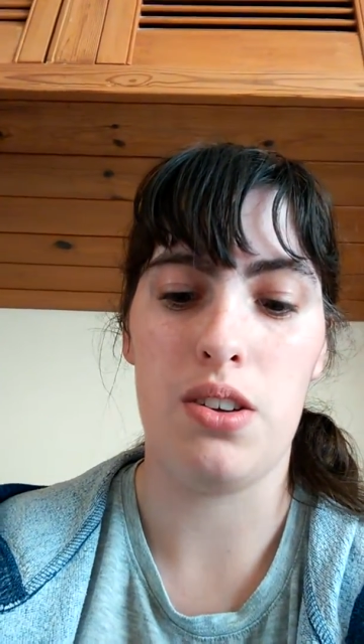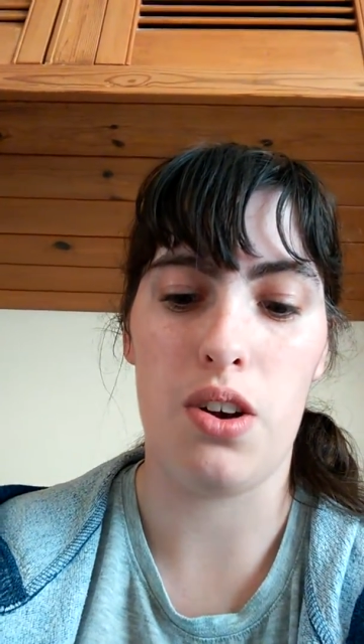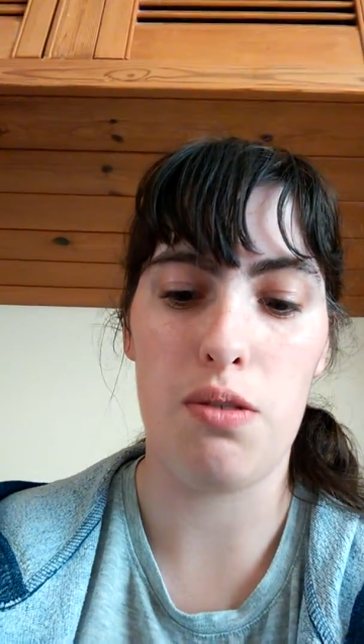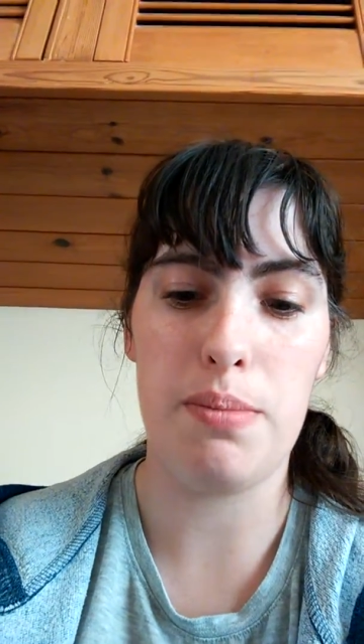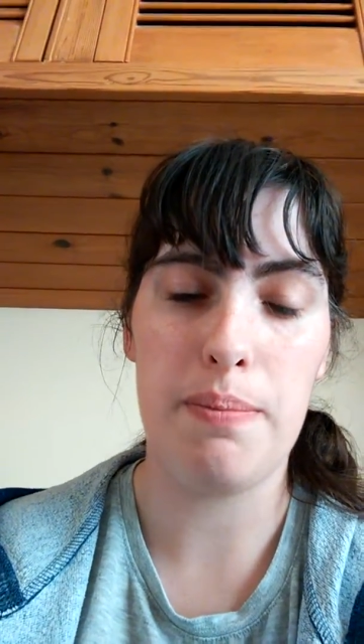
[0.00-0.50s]

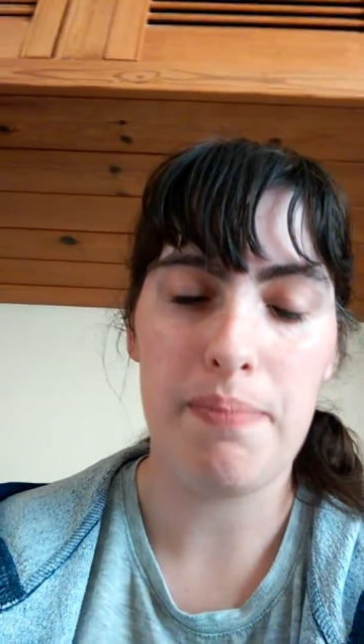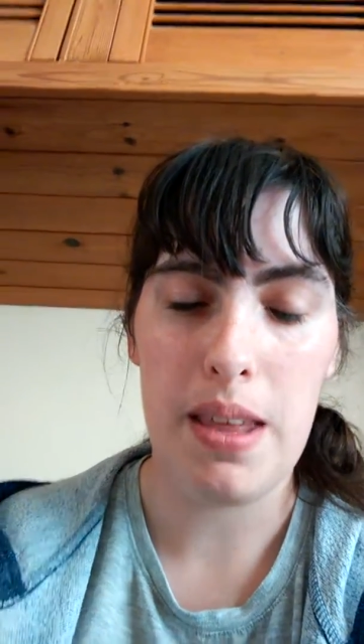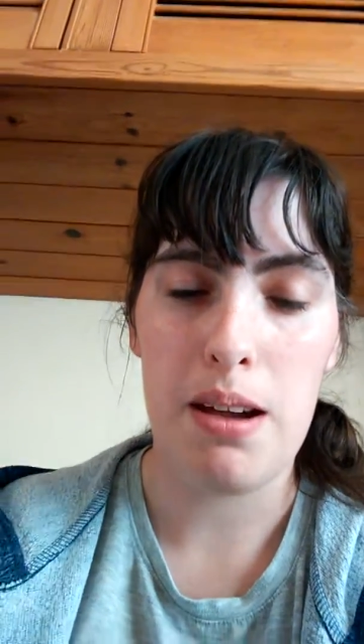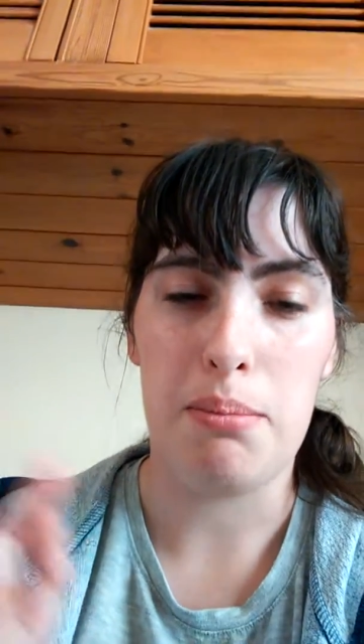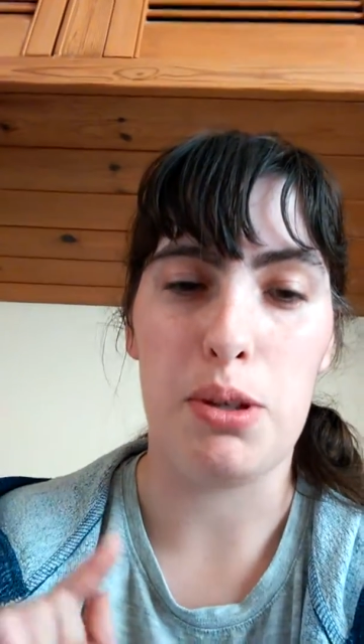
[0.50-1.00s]
Nope,
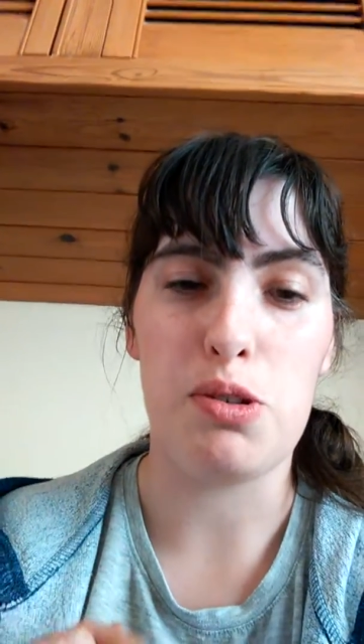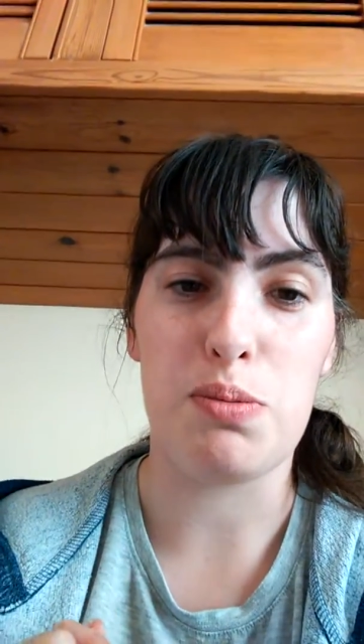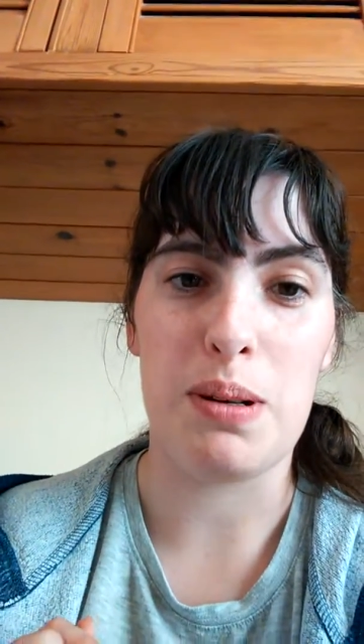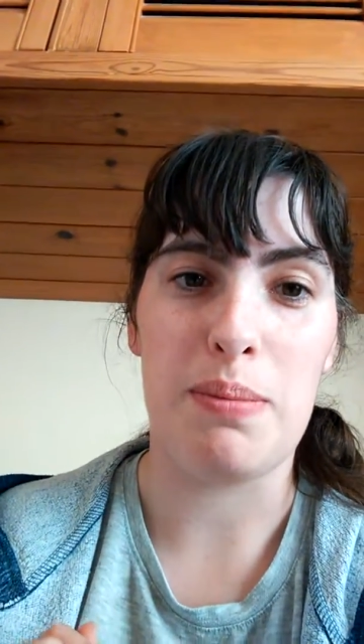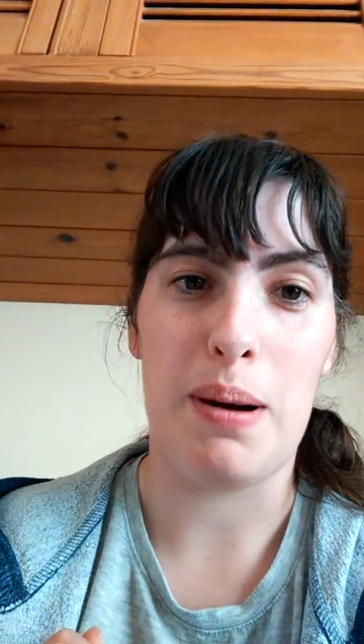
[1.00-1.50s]

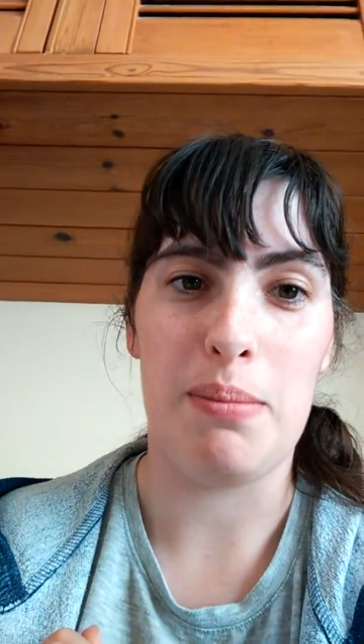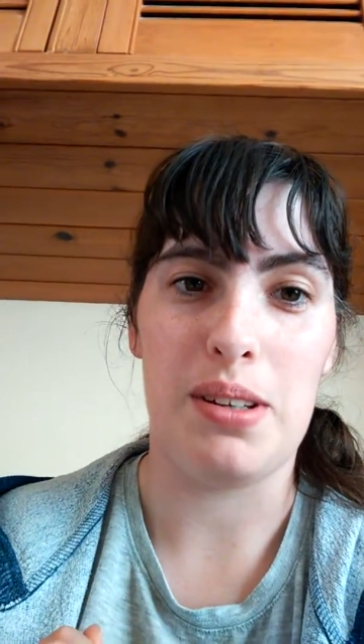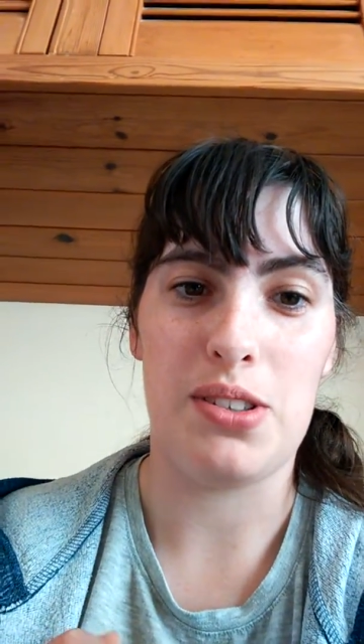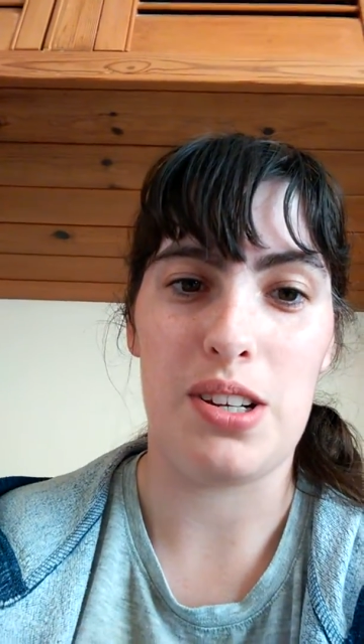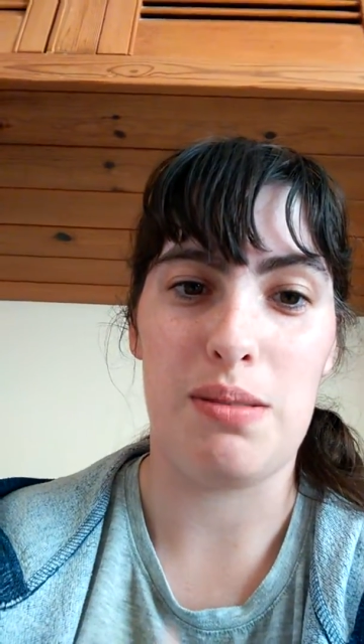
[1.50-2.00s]
Bloomsbury
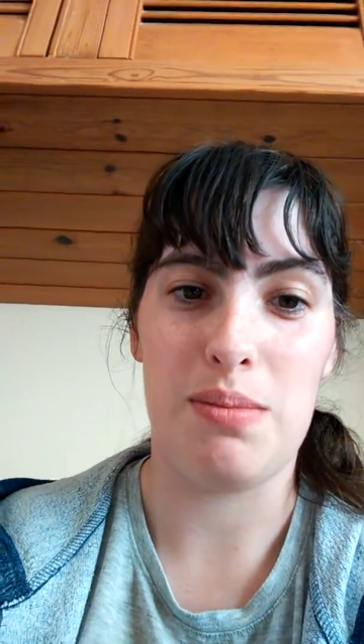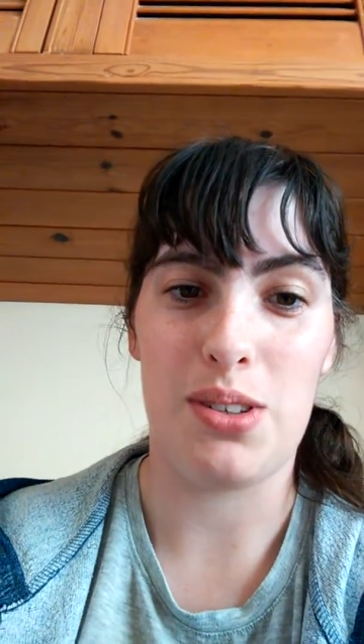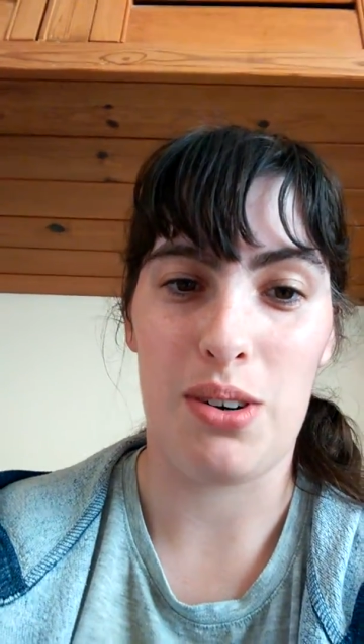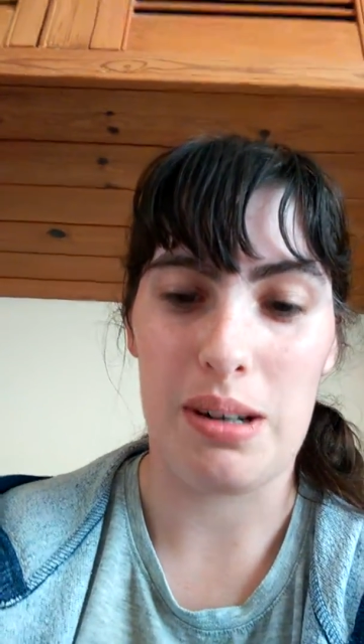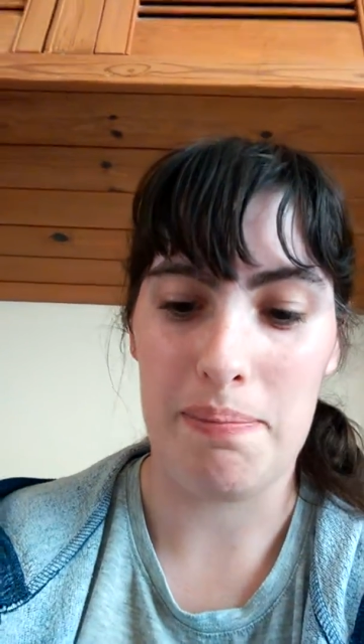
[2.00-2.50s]
Publishing,
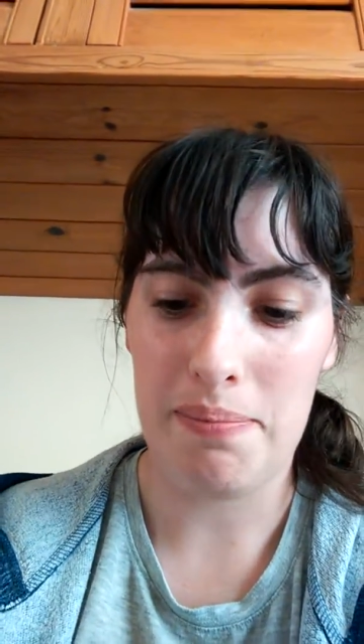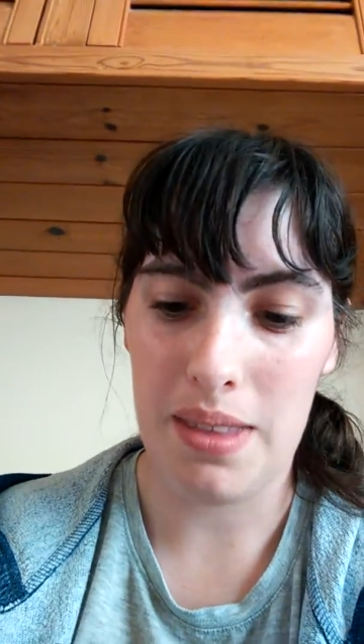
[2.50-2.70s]
sorry.